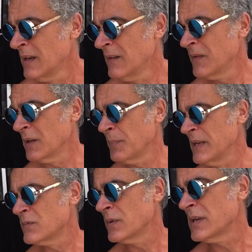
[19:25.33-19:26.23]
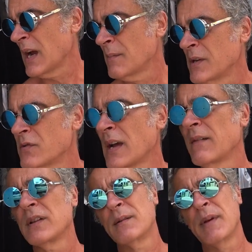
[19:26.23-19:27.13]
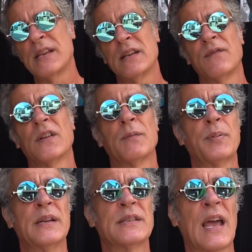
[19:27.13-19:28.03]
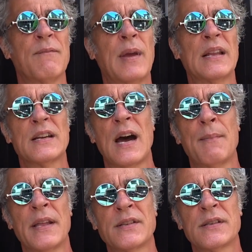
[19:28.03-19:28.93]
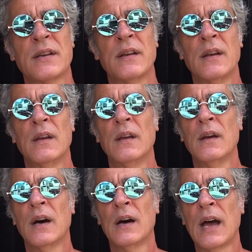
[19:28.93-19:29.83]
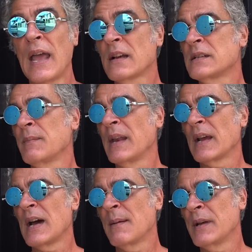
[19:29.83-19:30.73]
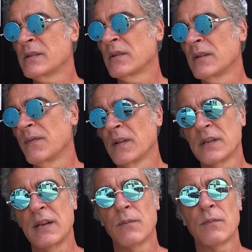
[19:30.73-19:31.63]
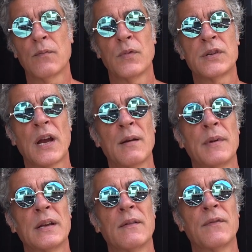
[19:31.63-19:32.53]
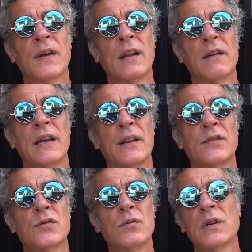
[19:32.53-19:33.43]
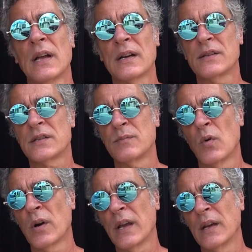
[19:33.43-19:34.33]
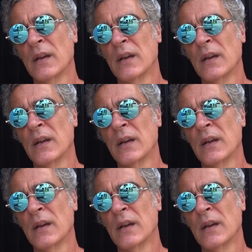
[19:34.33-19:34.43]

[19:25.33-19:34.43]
Philippines Retirement Travel and Amazing Philippines, I've made comments. I actually made a comments on the Philippine Retirement fellow at 2 o'clock this morning,